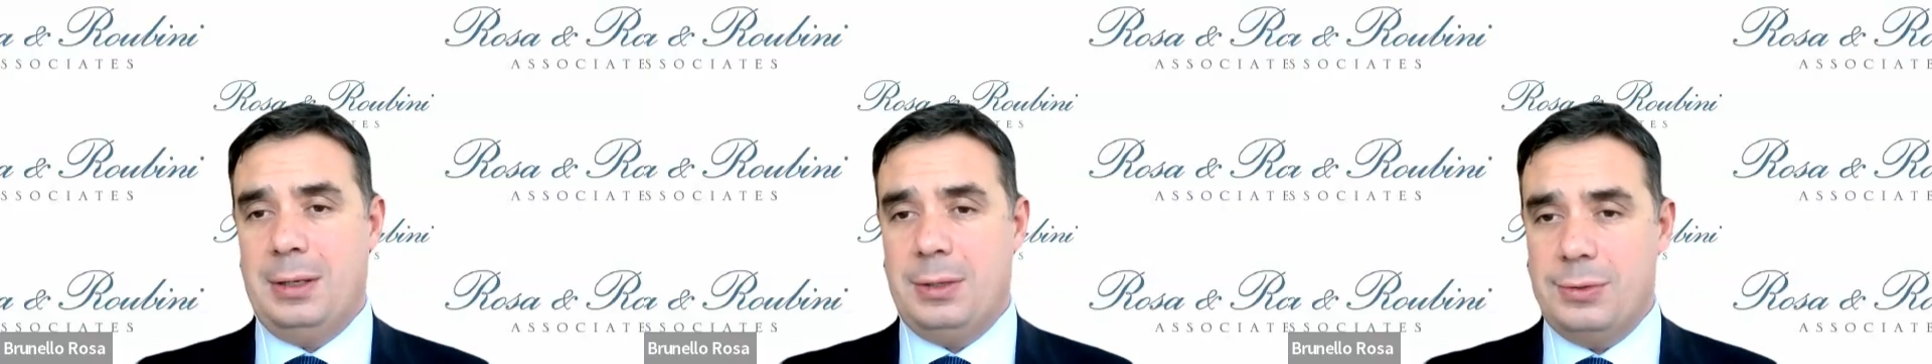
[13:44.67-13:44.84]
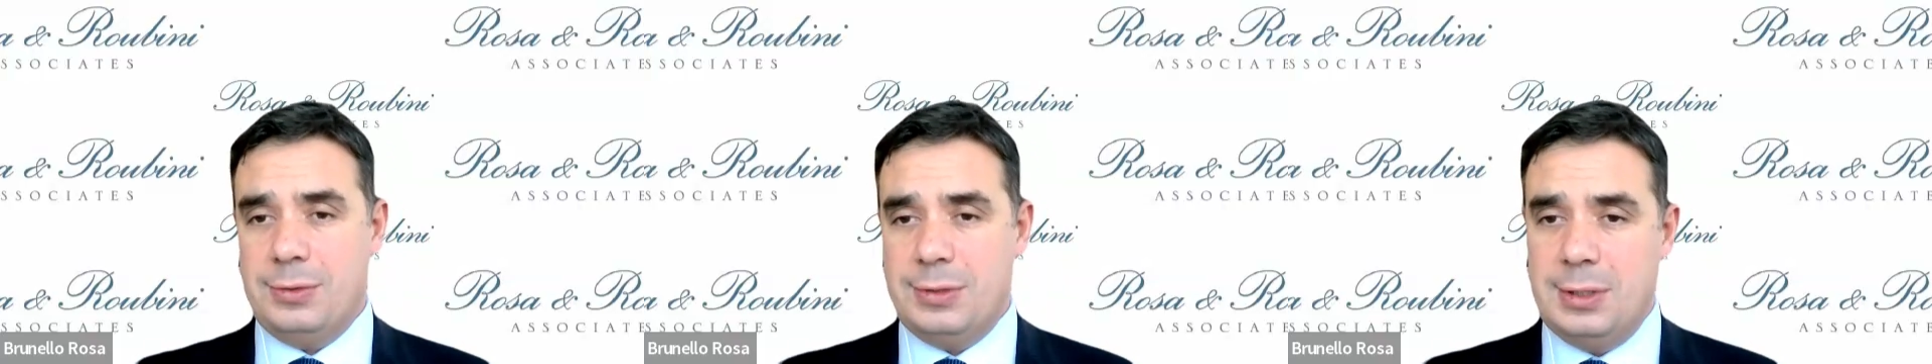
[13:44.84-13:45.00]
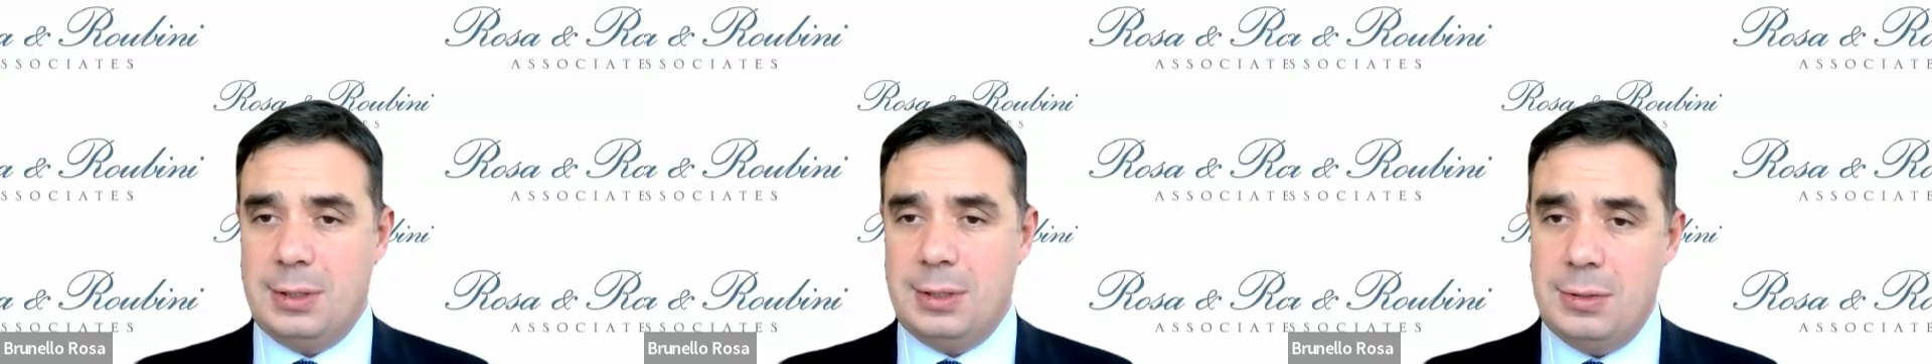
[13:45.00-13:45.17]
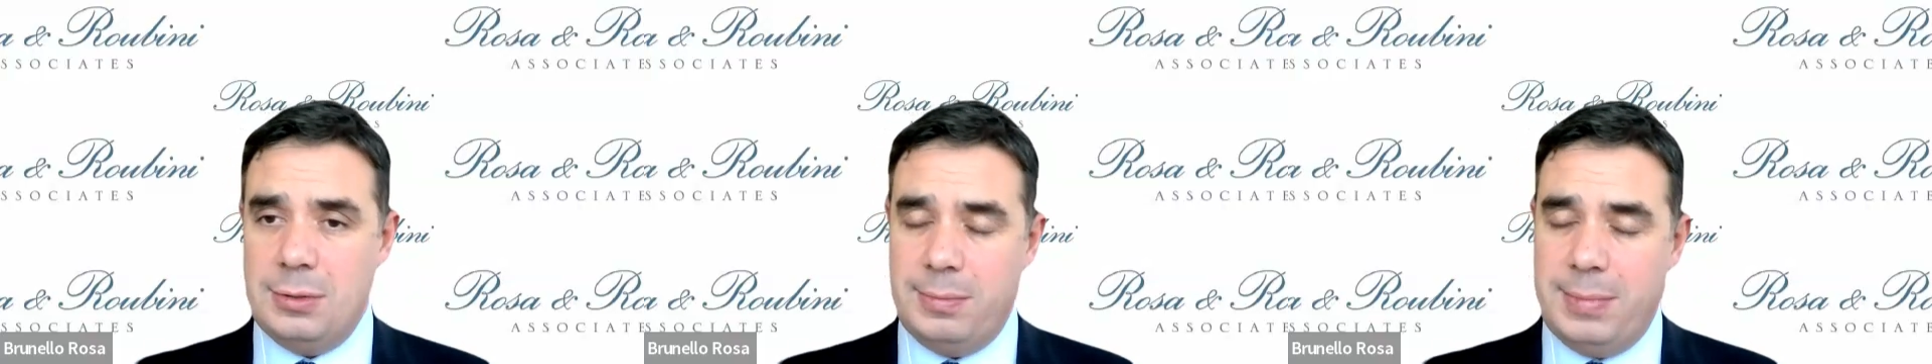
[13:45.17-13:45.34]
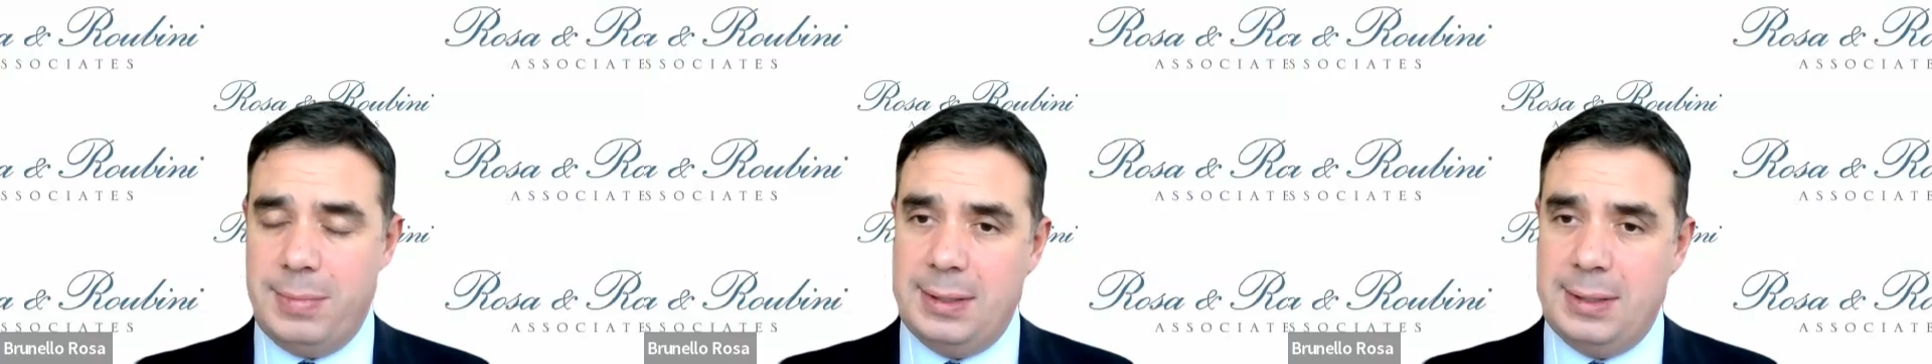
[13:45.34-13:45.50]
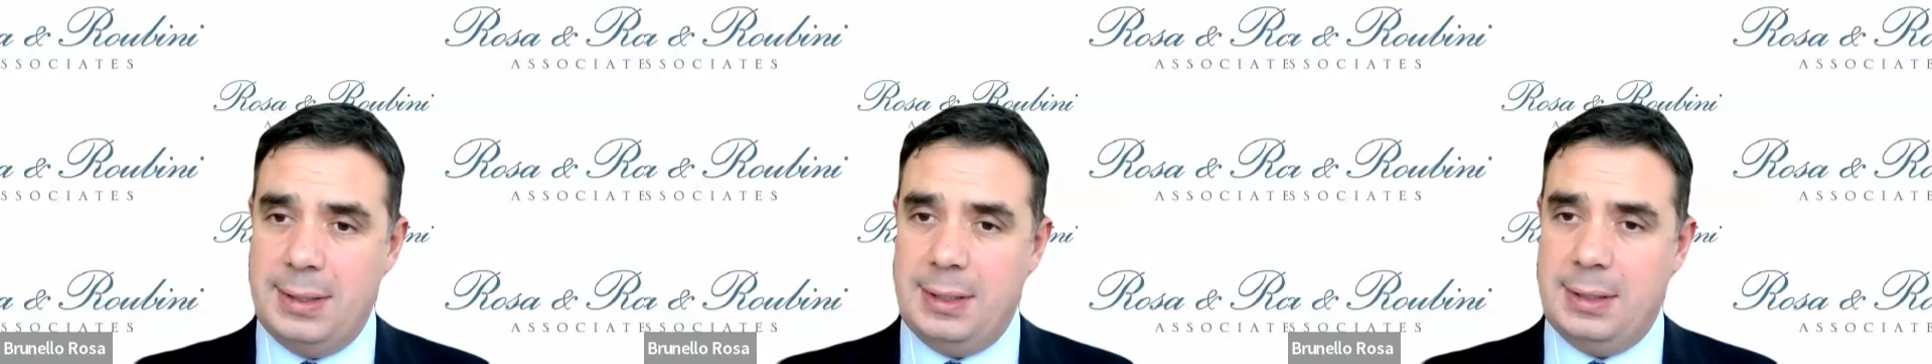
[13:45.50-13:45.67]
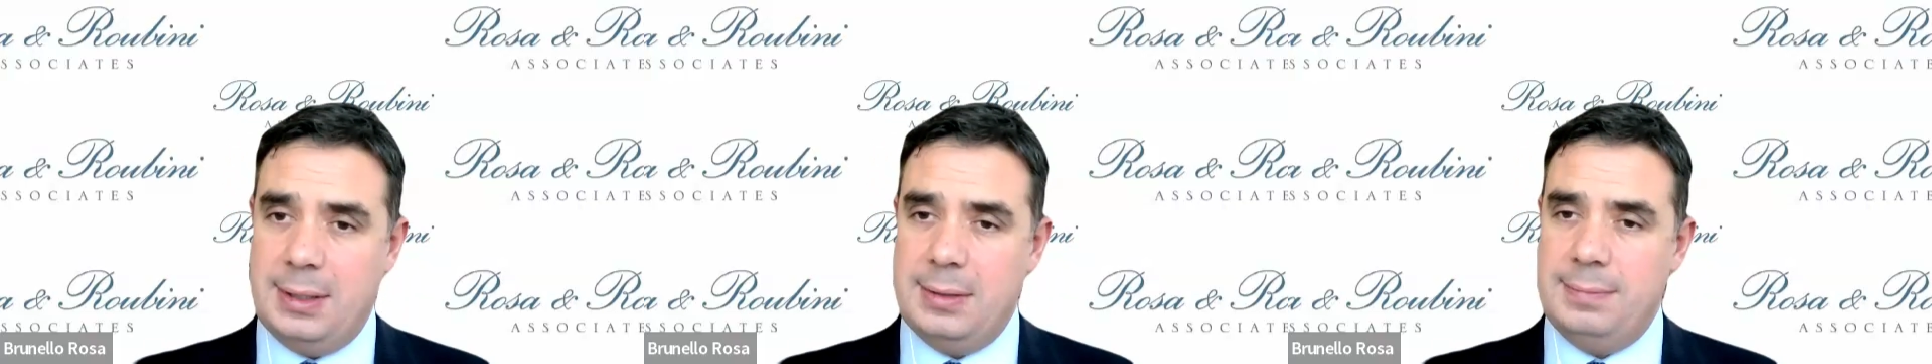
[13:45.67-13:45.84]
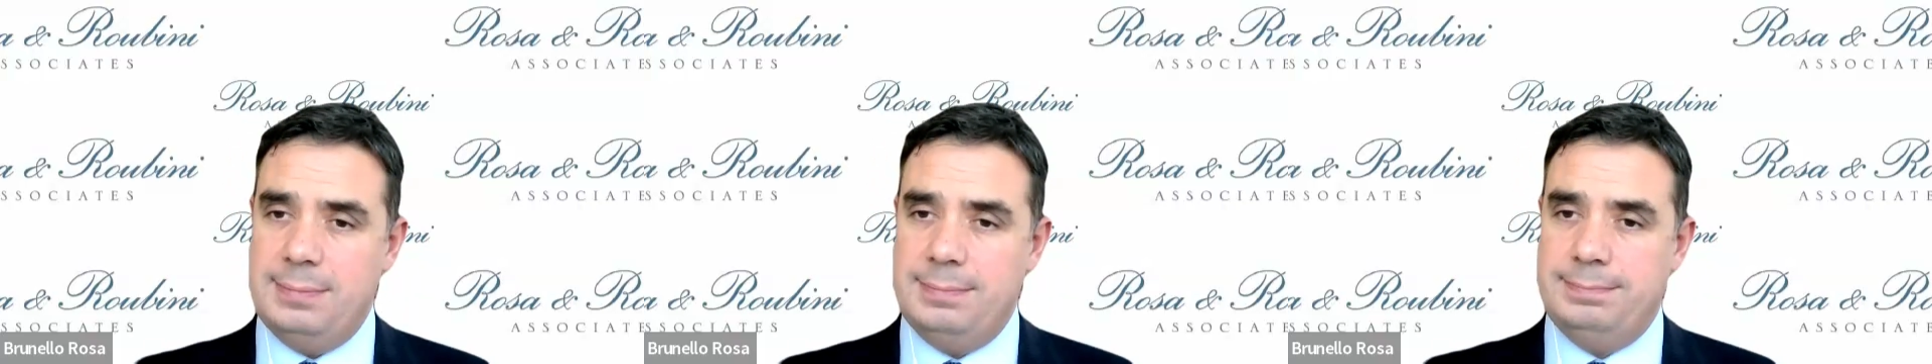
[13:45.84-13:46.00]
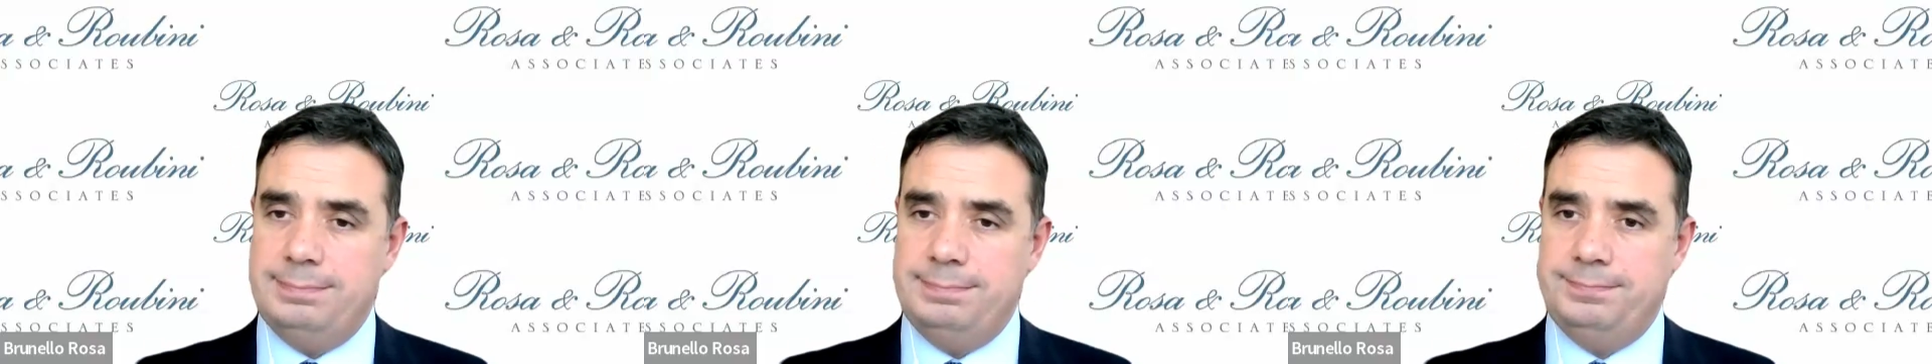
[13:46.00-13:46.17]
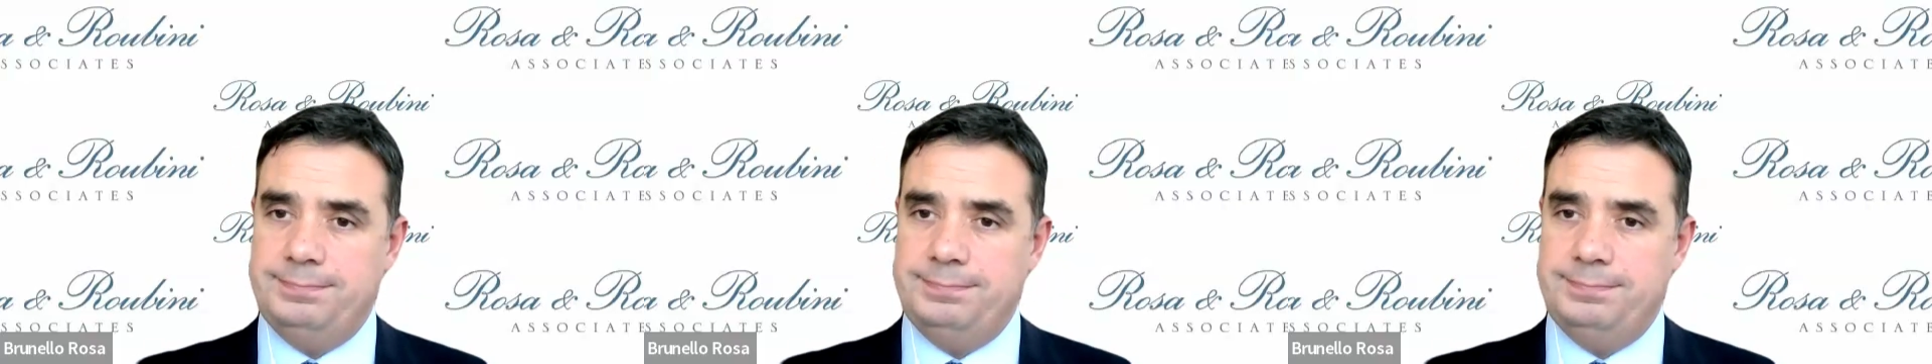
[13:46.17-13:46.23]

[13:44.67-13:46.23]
across the globe, I think.